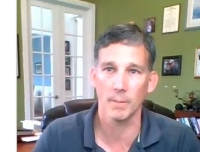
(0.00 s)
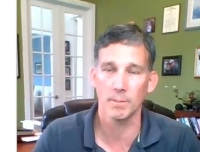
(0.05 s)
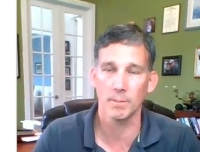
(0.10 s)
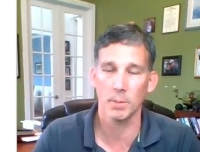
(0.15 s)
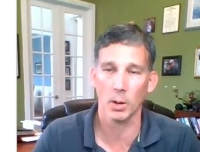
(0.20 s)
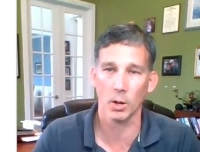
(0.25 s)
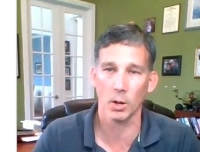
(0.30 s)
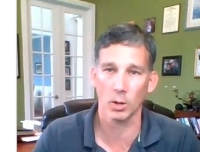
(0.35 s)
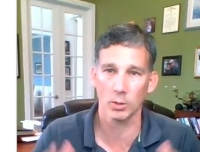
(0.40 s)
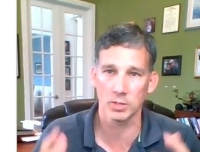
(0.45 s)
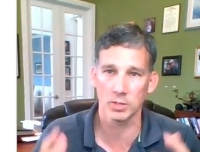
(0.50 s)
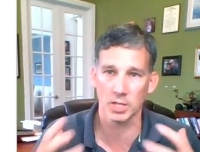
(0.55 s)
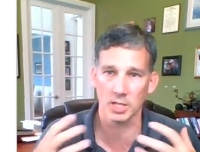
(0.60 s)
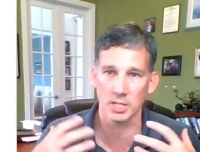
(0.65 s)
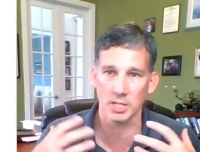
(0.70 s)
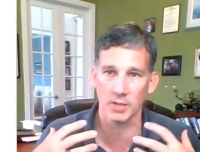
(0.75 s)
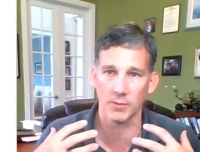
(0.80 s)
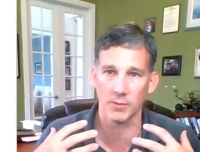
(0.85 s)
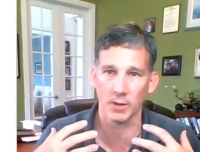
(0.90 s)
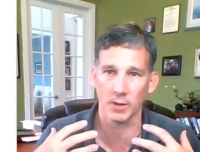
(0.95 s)
borrowed
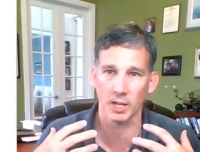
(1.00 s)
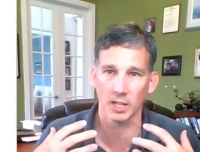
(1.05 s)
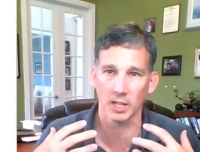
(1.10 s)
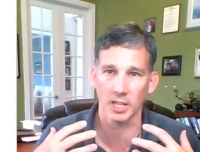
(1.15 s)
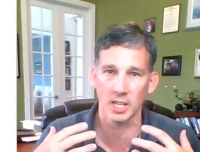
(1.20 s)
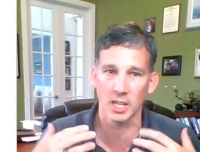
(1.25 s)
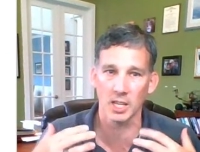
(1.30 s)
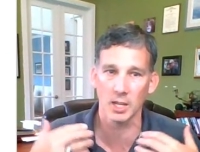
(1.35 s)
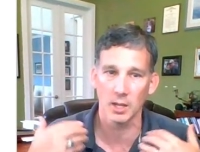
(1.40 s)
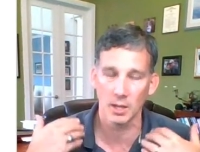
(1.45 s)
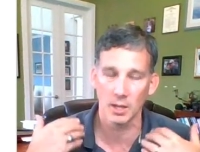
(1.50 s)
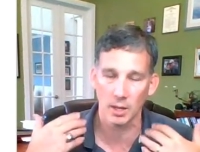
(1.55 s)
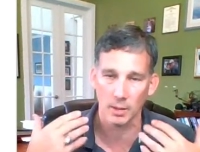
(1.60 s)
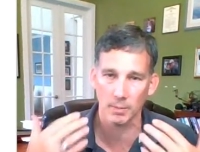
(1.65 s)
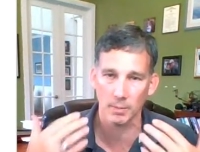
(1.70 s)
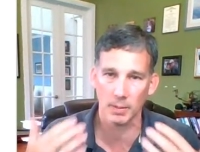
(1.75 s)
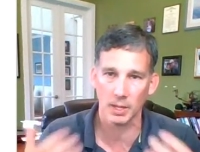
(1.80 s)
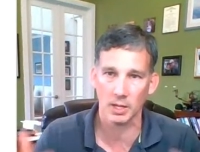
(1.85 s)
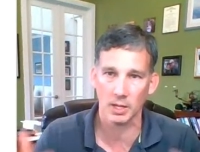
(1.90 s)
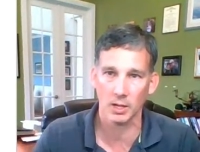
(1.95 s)
significantly and
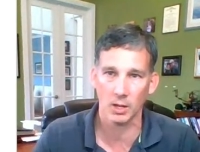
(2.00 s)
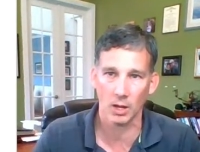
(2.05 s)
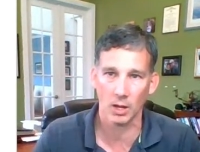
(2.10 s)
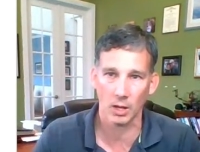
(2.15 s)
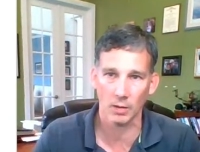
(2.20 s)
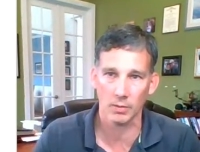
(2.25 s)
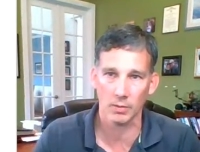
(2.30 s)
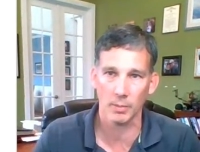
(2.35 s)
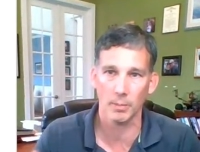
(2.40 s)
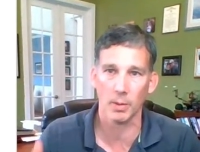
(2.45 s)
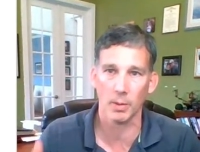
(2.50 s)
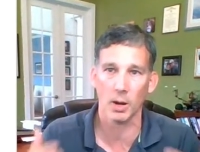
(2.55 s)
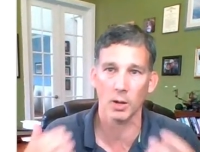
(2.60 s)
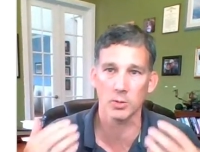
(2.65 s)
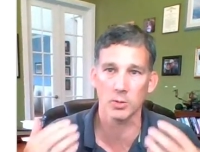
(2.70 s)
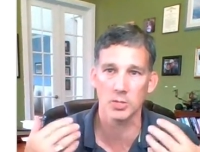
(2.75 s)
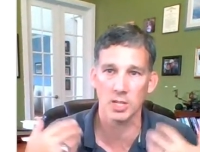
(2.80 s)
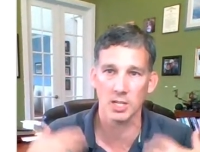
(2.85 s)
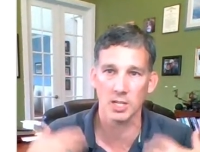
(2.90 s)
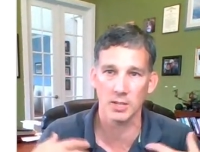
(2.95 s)
paid it off, and
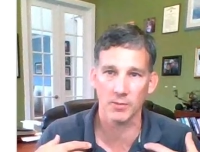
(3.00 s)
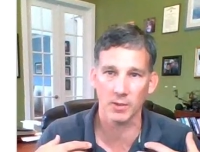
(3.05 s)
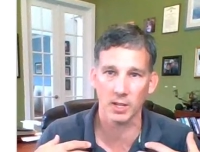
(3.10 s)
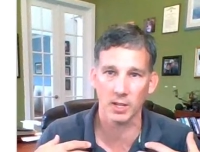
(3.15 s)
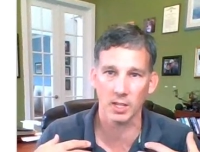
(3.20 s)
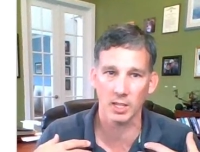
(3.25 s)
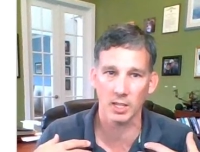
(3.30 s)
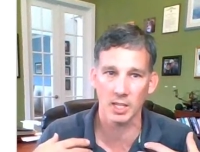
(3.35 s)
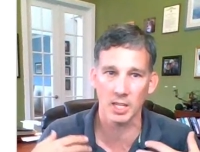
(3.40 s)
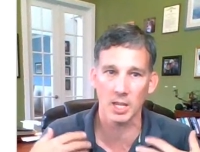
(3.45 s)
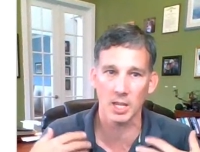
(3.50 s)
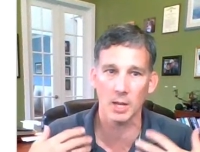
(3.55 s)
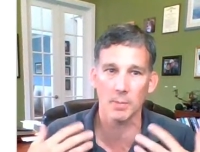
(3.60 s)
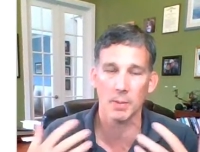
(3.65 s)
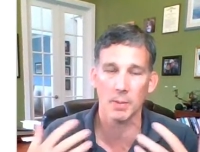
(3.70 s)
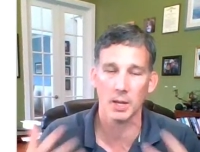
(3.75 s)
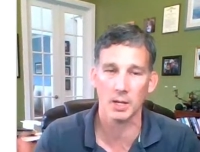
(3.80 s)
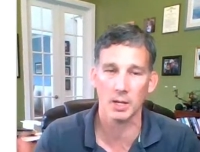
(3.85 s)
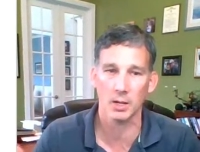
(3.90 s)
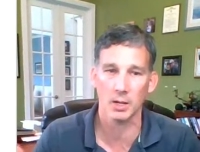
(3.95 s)
borrowed significantly and
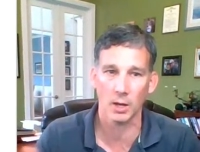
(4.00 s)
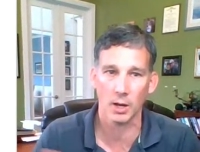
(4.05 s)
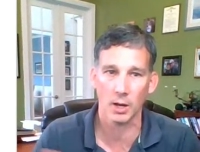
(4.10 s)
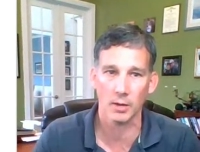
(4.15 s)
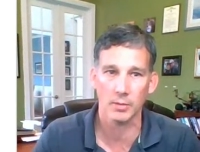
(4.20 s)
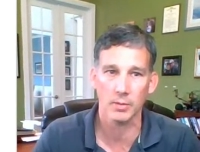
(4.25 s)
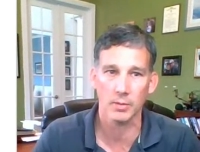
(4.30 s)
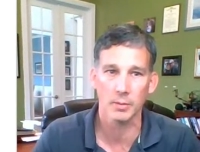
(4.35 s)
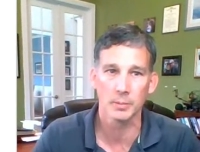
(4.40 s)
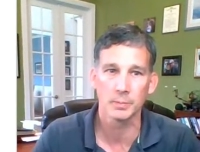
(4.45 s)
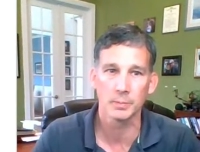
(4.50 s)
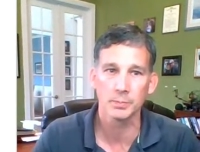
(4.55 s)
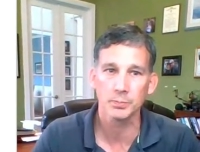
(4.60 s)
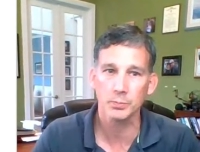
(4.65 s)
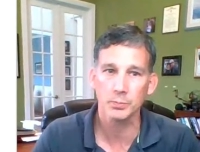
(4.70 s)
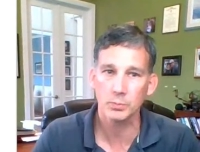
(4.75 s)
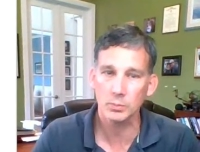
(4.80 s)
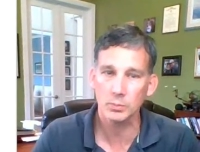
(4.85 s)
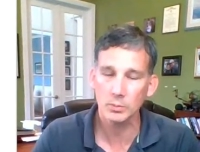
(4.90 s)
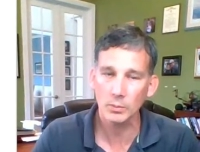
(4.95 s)
paid it off.
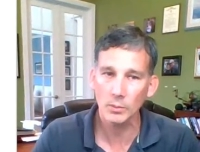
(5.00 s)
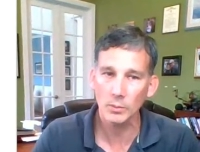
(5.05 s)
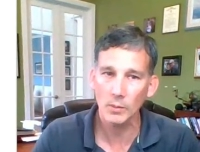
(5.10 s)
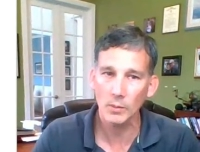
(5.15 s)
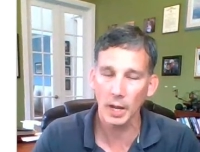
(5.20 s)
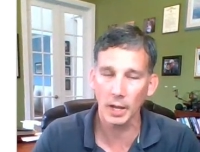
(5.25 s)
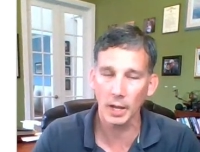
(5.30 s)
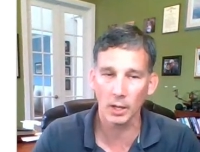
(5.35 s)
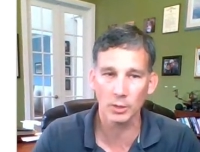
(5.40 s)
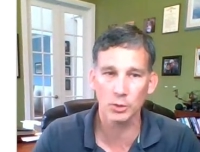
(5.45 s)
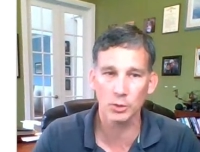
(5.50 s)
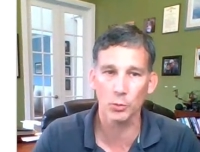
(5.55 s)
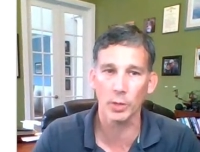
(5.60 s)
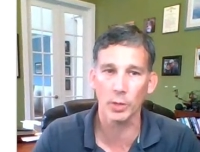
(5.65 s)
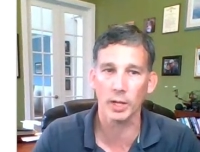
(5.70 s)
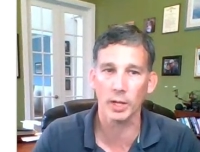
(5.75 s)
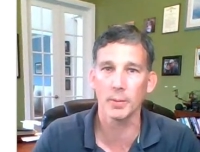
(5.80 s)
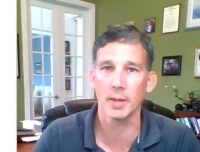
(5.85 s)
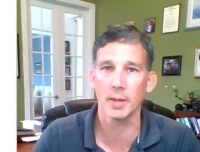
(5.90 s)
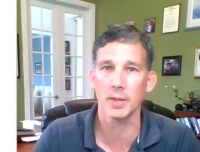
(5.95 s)
I also
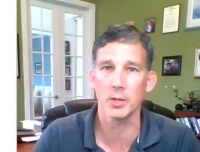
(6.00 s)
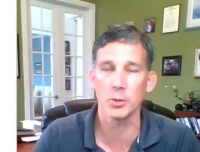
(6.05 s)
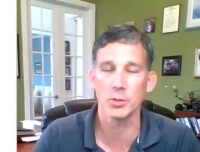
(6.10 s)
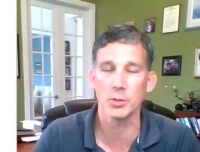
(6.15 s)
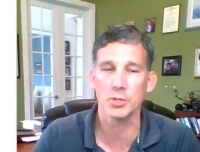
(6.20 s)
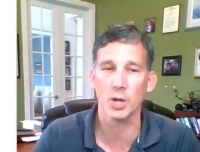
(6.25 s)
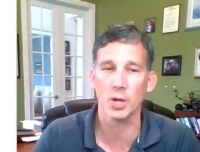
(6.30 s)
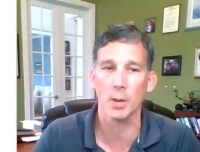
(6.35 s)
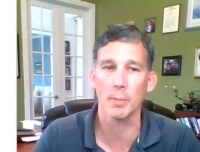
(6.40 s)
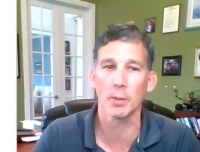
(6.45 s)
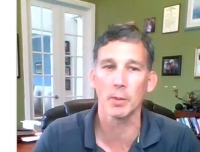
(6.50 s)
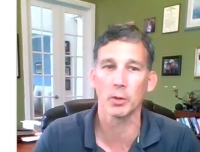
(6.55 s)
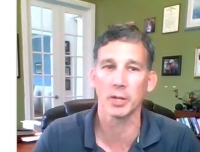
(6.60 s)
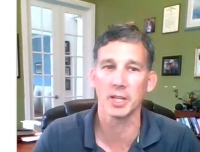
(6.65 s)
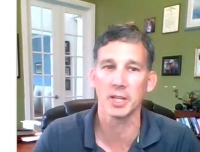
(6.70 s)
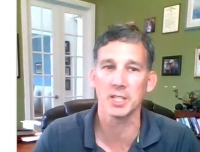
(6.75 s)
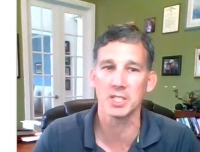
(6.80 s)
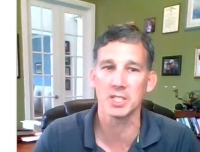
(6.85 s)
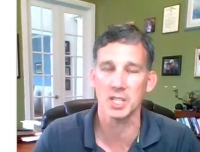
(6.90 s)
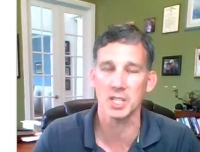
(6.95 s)
recommend that you start building
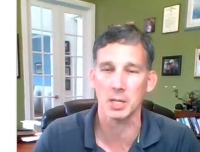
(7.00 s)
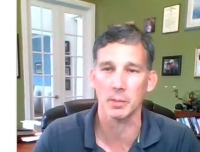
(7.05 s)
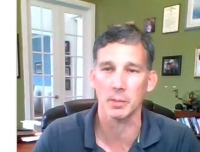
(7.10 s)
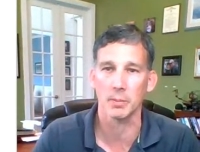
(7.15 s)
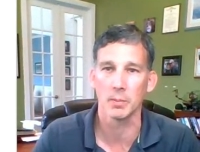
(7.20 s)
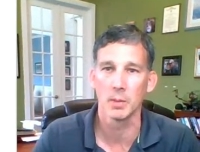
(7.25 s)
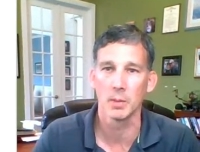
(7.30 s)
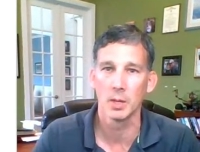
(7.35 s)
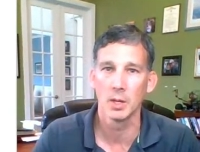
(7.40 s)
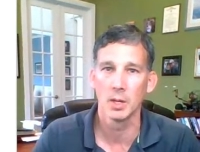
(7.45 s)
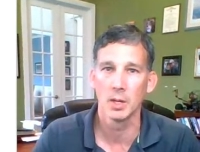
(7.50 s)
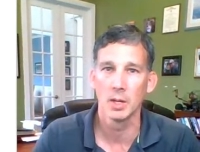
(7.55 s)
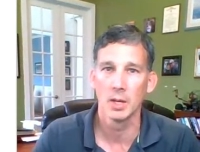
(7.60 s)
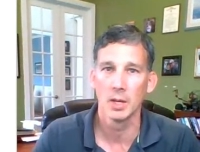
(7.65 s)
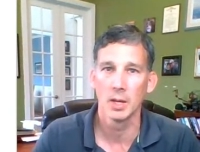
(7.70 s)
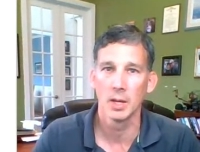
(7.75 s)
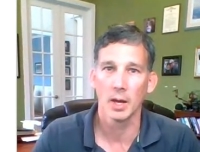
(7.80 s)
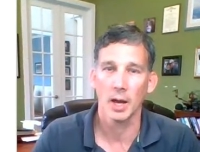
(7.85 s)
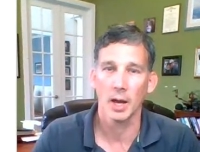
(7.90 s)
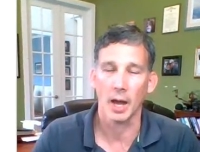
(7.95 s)
a team.
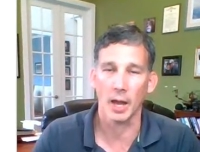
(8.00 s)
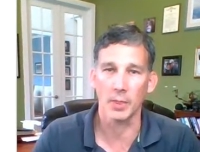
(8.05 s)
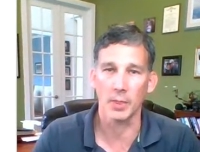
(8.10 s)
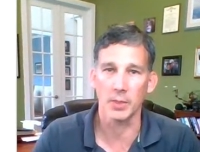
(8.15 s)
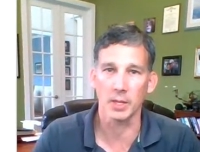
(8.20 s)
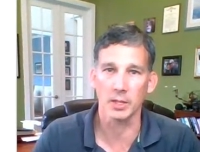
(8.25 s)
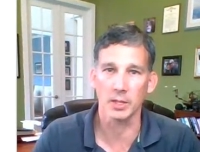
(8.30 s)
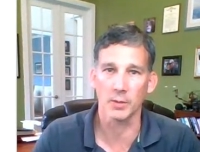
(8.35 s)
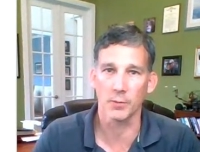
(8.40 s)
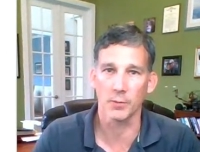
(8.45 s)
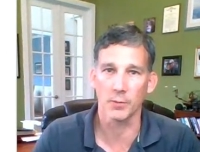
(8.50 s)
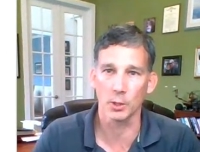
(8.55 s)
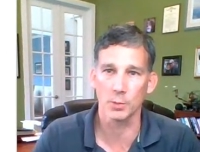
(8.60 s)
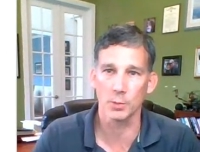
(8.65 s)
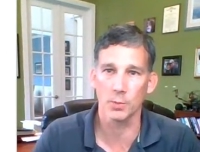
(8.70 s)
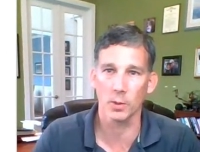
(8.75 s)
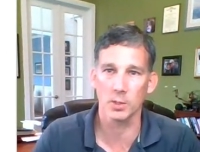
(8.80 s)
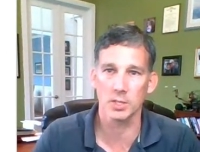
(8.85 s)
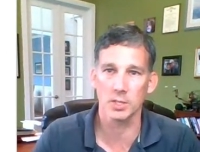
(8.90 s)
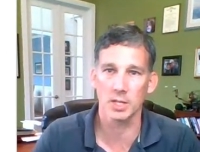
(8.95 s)
I think the first
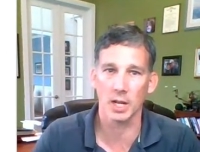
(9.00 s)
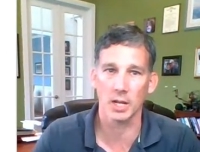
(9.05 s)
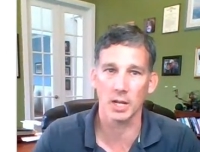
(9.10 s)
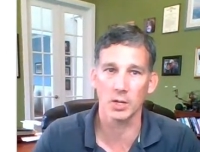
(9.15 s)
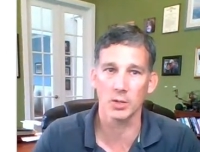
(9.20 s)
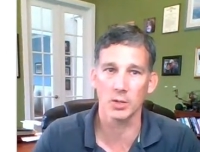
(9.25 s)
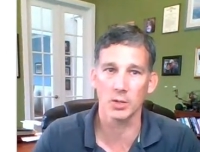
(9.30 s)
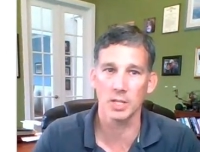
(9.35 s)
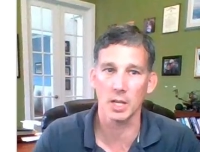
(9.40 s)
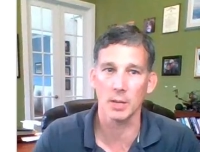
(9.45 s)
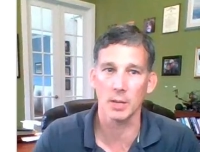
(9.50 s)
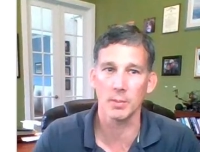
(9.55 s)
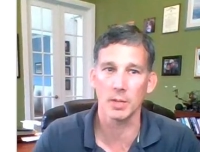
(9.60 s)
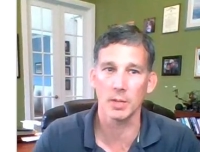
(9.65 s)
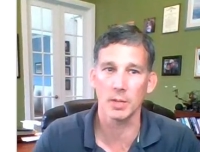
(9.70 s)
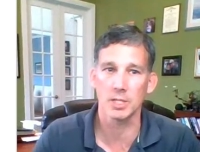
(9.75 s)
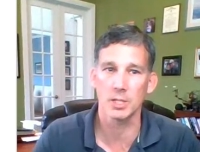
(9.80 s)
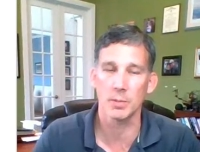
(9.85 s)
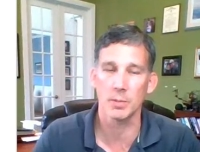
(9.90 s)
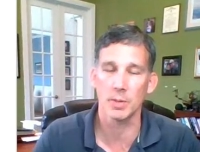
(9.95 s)
person on your team
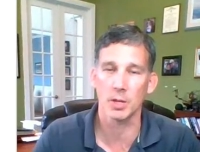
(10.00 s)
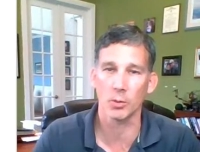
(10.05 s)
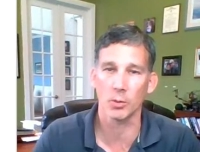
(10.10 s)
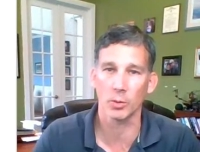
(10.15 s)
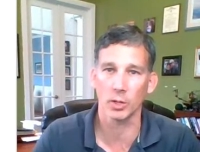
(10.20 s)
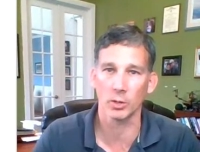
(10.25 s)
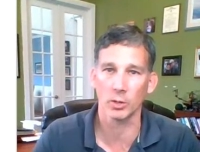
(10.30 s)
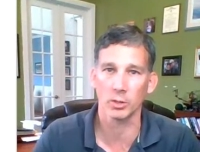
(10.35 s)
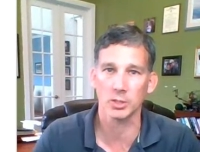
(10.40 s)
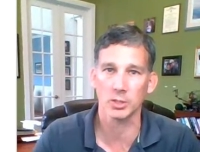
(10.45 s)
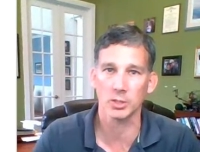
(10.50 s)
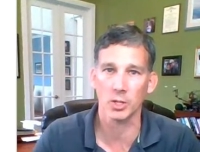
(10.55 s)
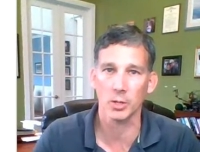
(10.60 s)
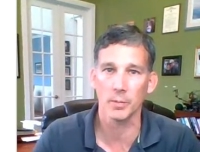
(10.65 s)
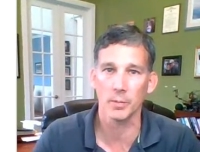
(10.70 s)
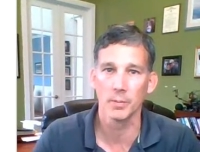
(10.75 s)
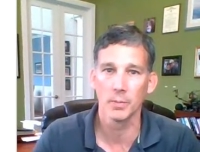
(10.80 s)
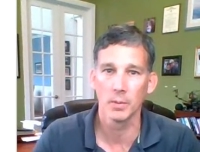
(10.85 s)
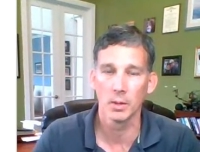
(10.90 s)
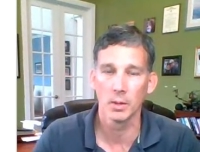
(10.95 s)
needs to be a realtor.